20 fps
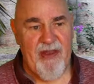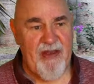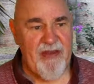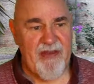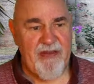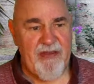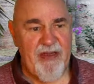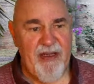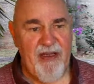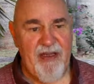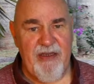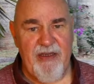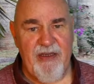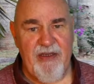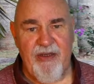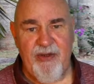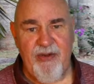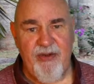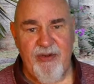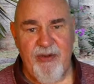It's like
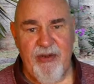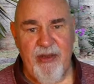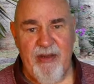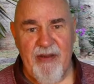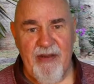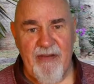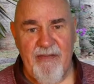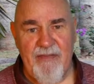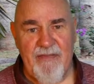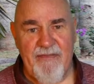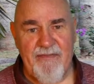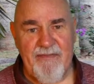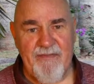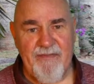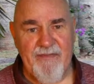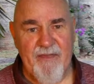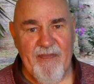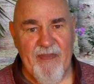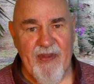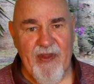two
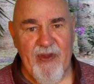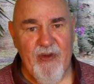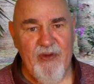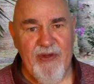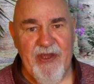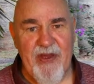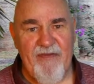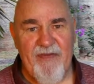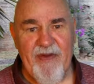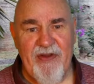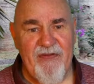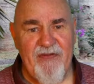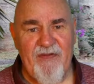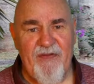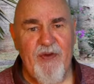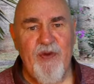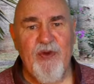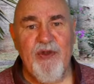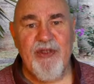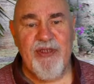different
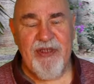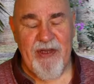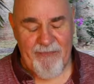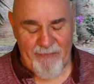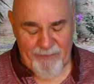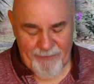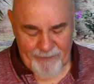foods.